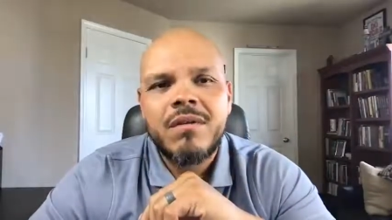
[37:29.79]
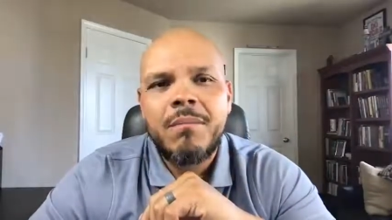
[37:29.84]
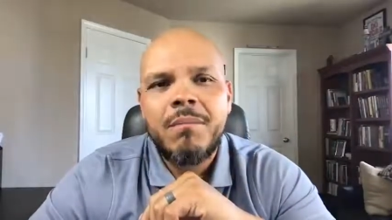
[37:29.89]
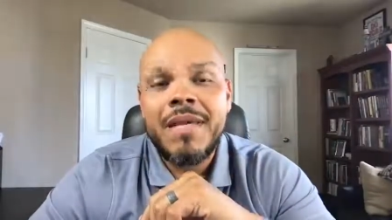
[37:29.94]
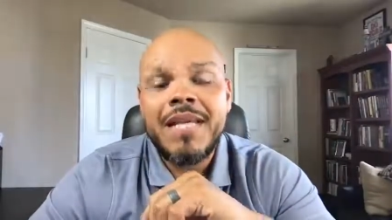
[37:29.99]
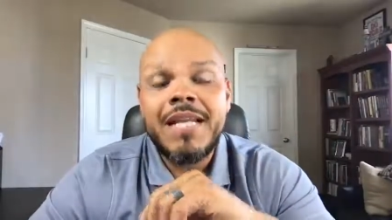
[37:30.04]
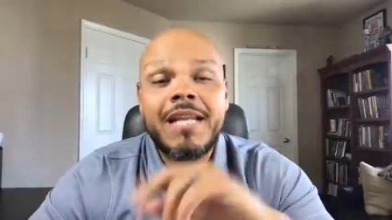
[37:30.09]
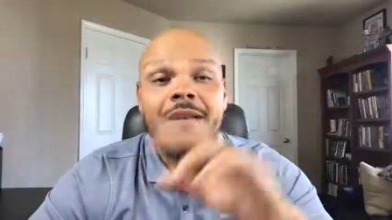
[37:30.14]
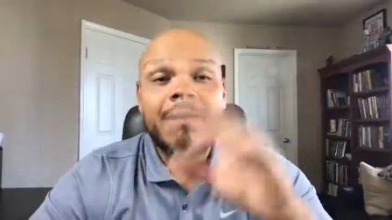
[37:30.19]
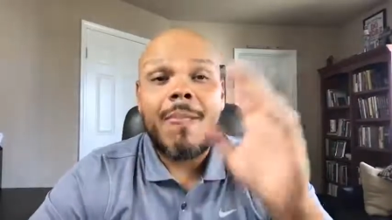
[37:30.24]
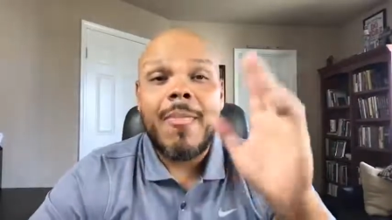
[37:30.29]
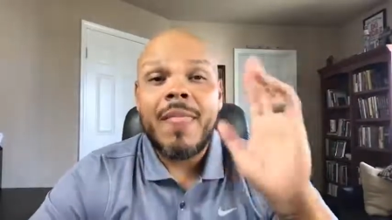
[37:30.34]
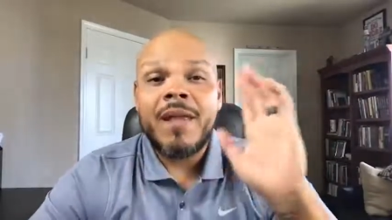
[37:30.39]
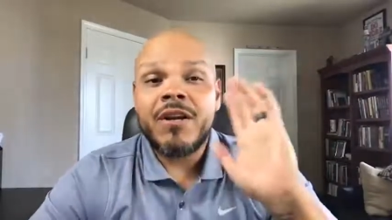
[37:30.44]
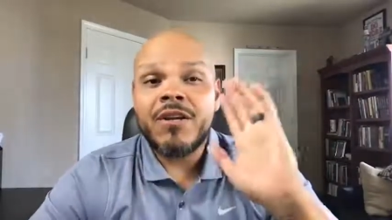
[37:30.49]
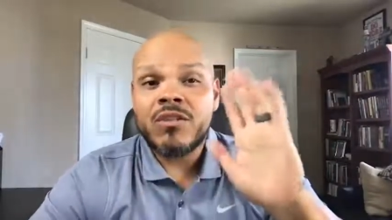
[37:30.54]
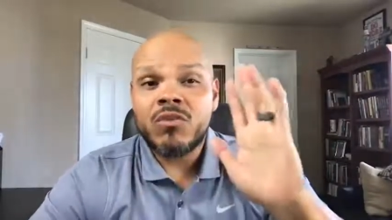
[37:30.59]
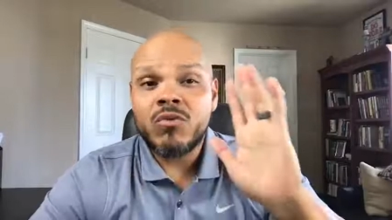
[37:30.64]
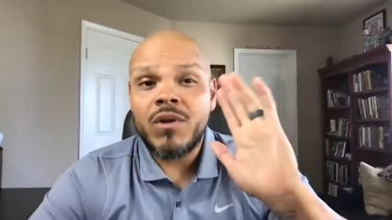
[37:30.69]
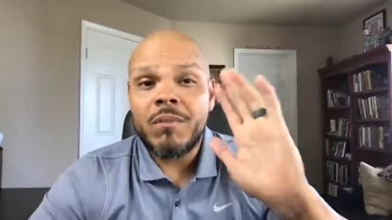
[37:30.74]
Meaning,
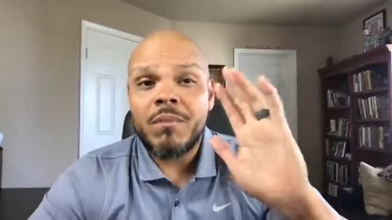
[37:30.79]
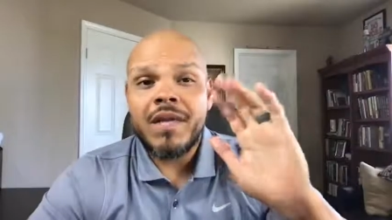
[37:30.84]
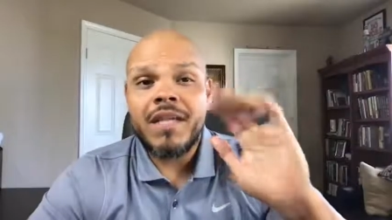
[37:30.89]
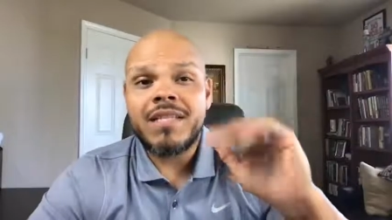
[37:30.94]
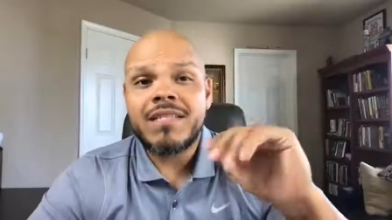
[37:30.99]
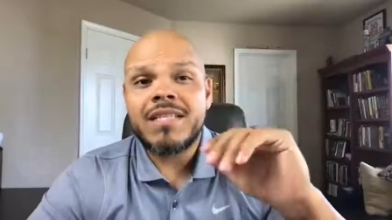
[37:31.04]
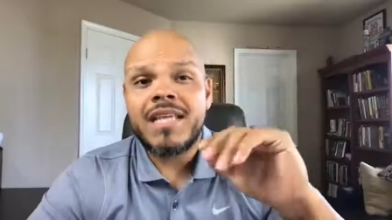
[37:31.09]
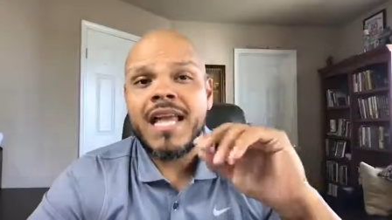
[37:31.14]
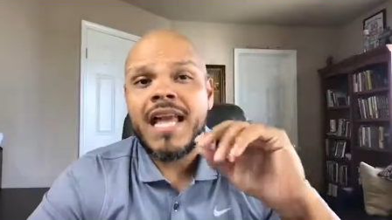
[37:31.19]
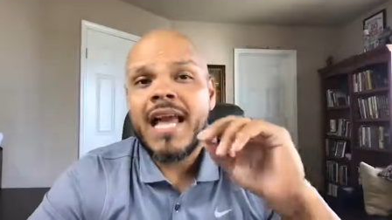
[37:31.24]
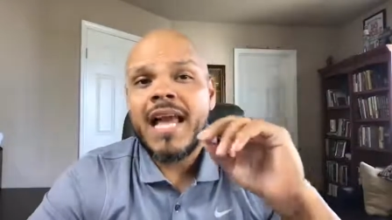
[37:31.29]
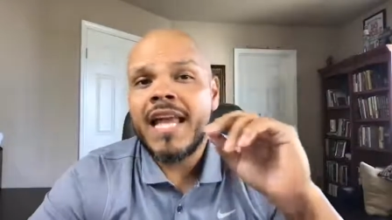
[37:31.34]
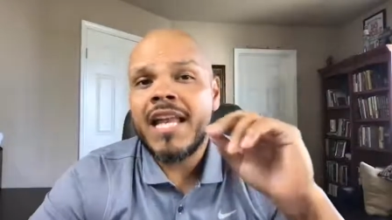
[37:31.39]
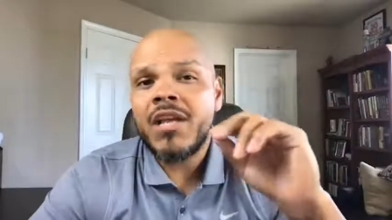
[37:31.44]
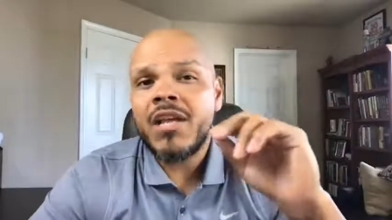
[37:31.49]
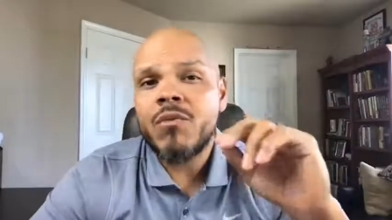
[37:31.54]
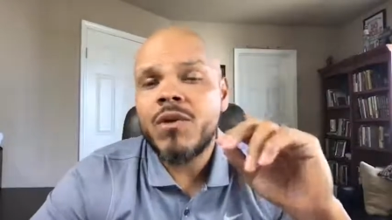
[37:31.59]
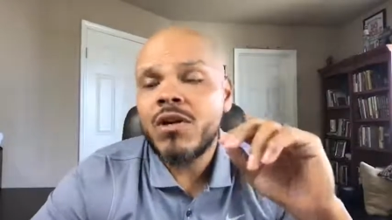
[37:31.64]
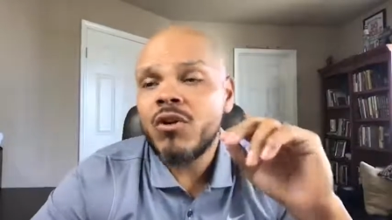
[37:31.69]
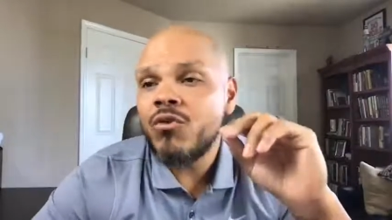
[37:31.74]
here's what it means
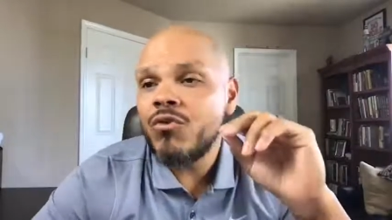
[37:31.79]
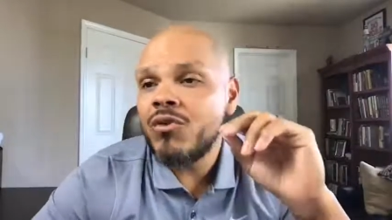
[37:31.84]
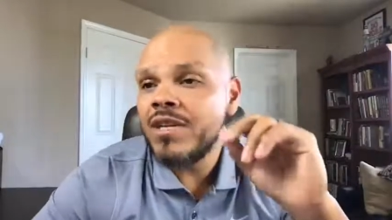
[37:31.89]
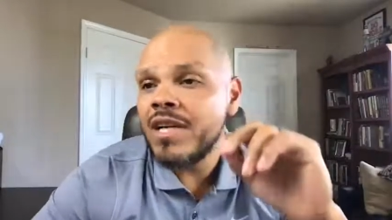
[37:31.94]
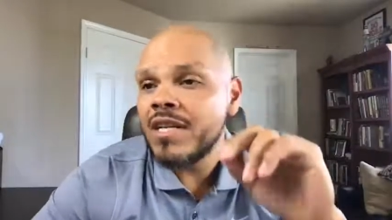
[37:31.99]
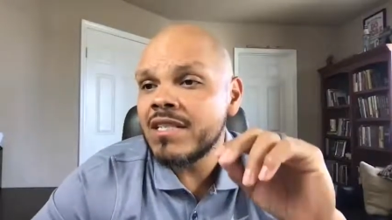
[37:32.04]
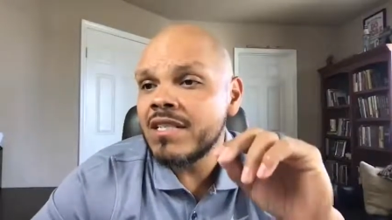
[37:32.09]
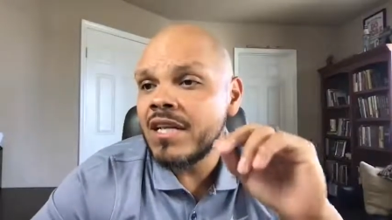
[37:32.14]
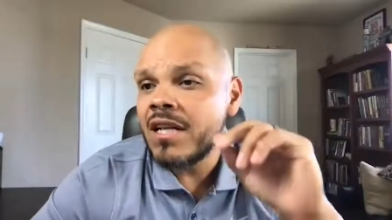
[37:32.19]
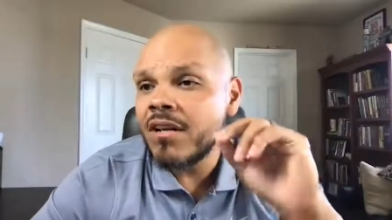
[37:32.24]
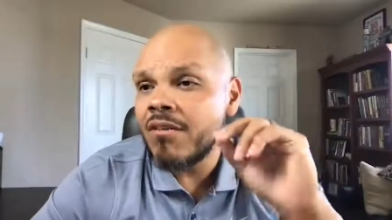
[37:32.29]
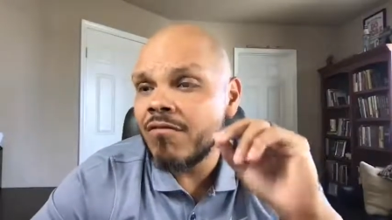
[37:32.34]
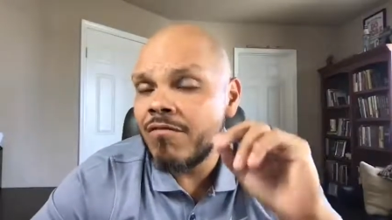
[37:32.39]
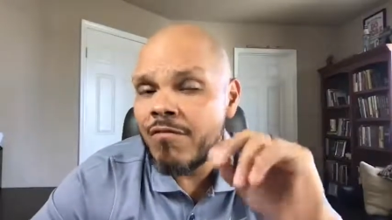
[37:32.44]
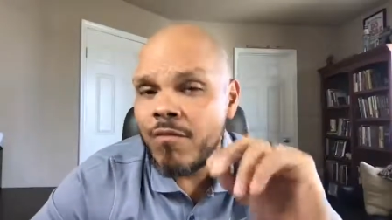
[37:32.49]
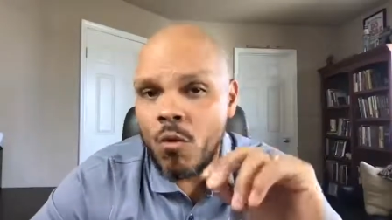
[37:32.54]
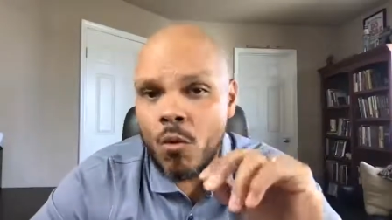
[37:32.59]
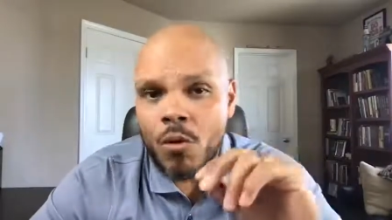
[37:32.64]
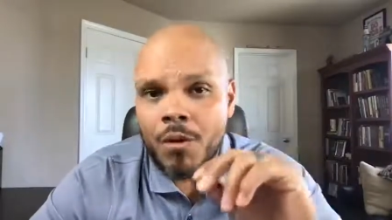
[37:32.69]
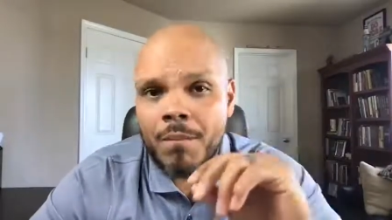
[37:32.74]
anyone who doesn't
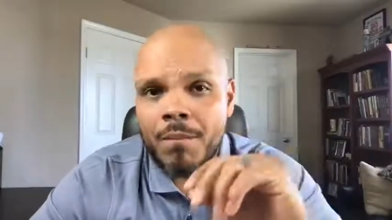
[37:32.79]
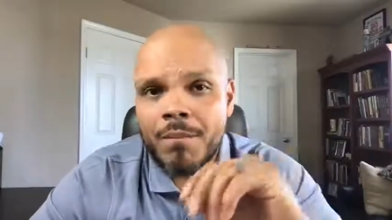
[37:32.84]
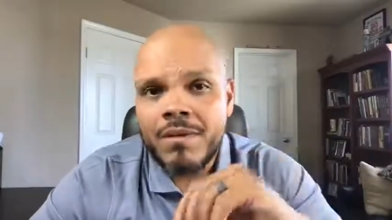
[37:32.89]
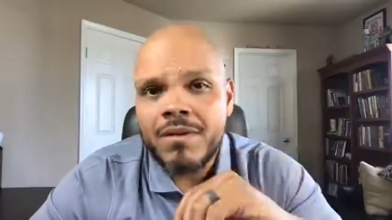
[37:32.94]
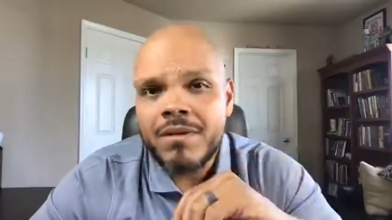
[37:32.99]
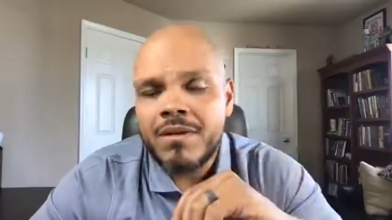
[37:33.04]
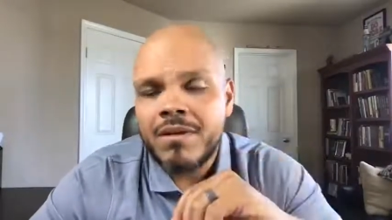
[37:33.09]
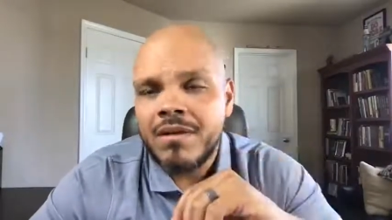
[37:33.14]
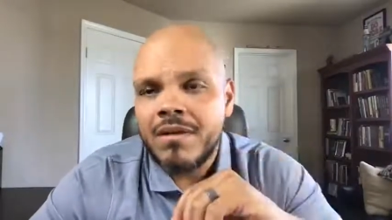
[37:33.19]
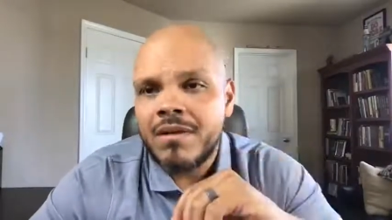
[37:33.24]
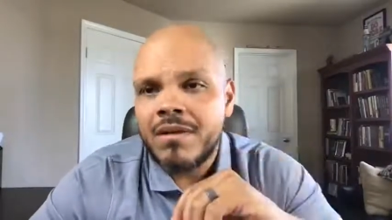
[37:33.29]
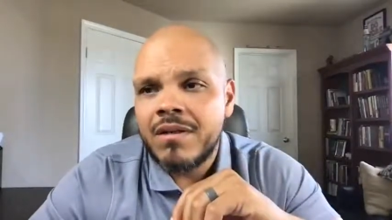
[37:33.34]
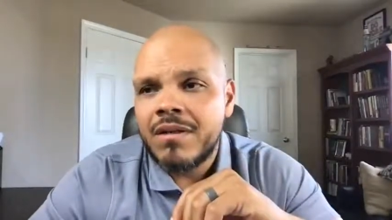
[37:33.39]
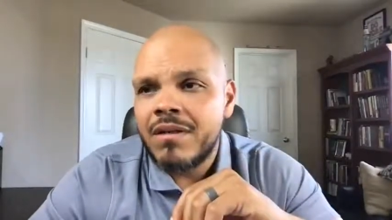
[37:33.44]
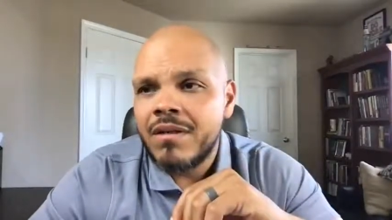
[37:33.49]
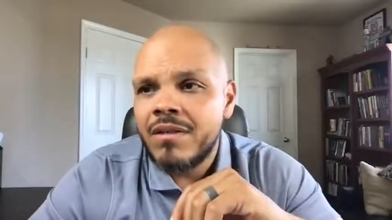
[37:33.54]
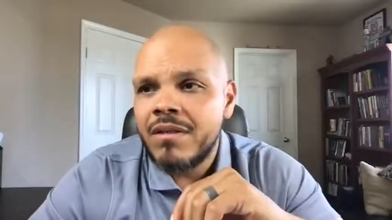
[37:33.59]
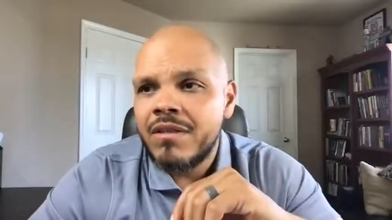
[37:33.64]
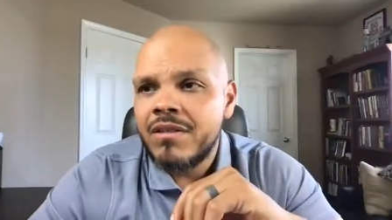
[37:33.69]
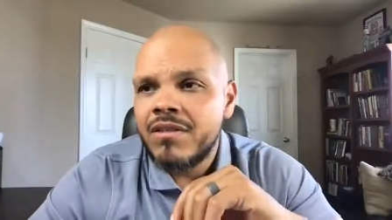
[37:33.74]
conform
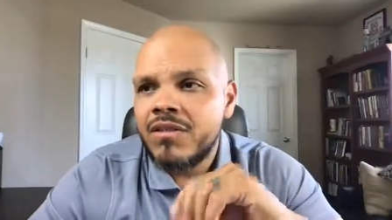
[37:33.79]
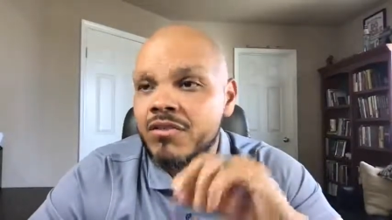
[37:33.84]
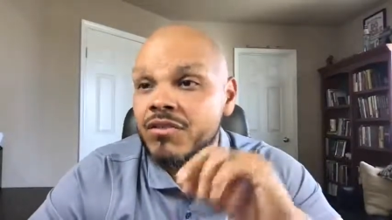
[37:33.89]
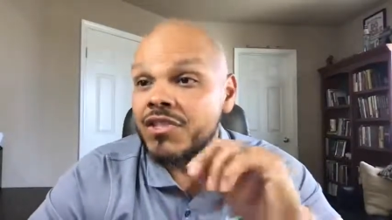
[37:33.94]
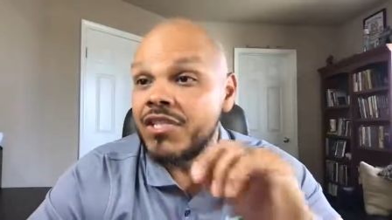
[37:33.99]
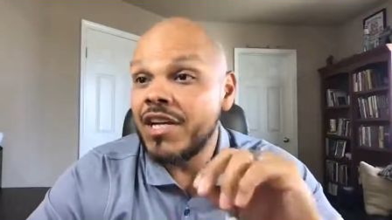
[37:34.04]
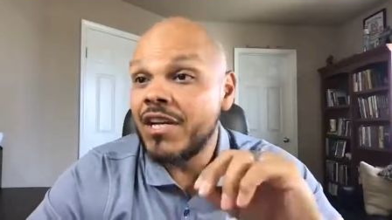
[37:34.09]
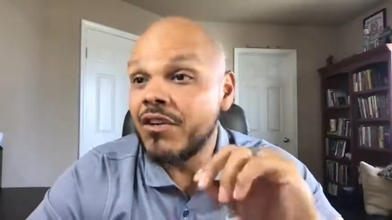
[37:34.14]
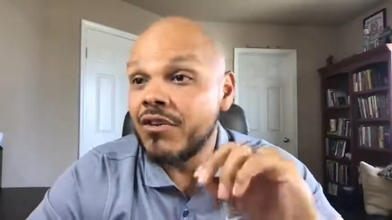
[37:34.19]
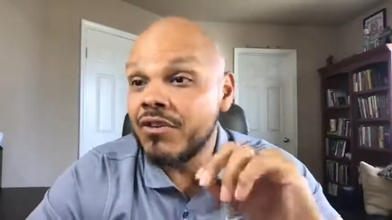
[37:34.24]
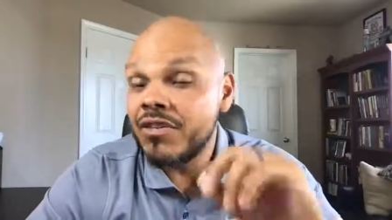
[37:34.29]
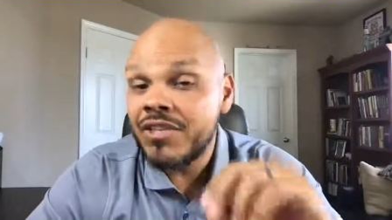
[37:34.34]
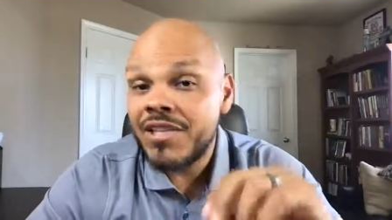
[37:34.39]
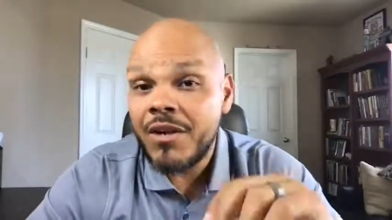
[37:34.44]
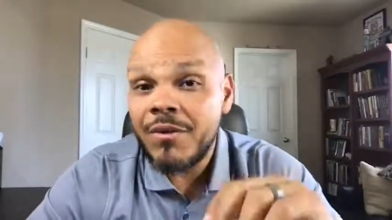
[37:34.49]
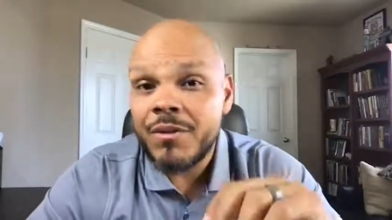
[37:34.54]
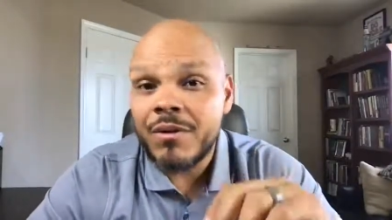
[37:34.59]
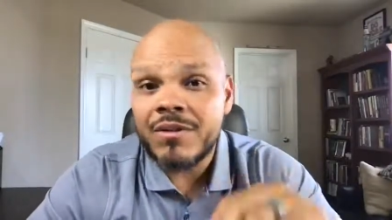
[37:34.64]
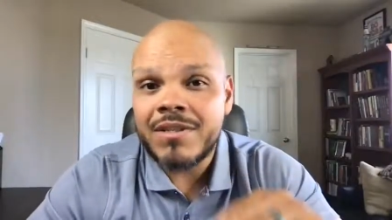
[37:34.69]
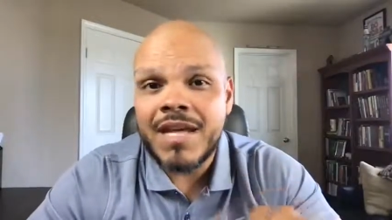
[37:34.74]
to gender
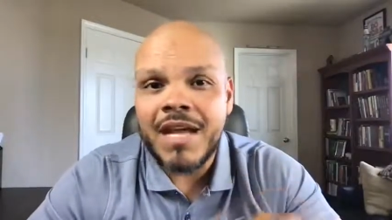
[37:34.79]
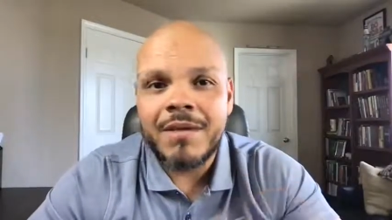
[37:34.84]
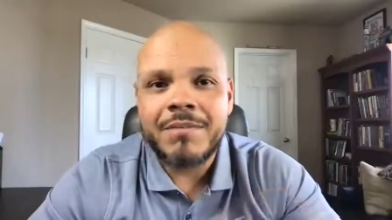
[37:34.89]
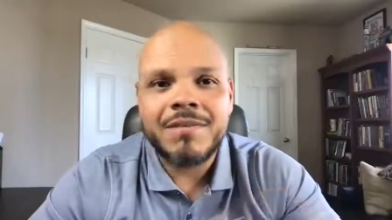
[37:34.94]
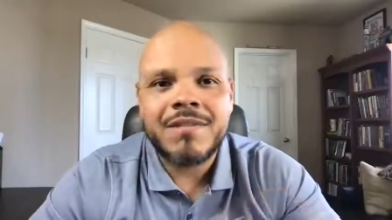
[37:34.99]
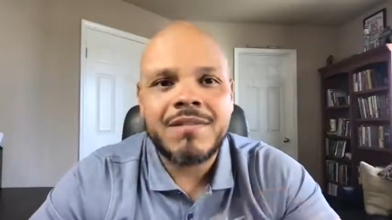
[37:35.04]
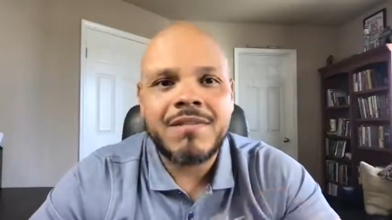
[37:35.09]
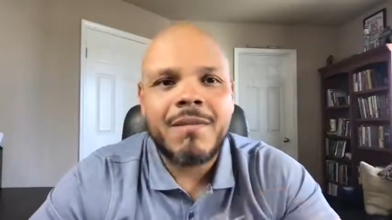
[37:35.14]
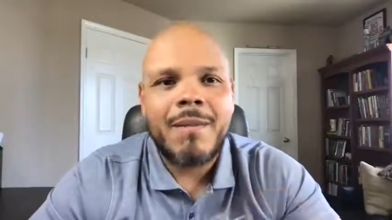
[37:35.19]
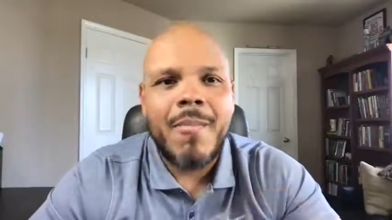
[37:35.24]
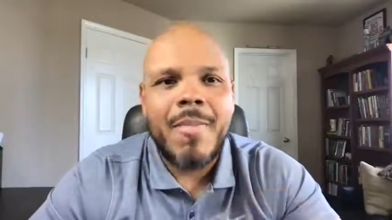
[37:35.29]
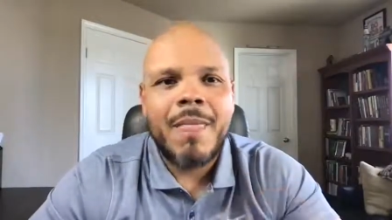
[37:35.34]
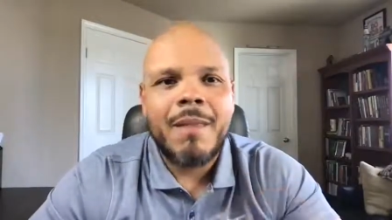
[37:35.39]
stereotypes,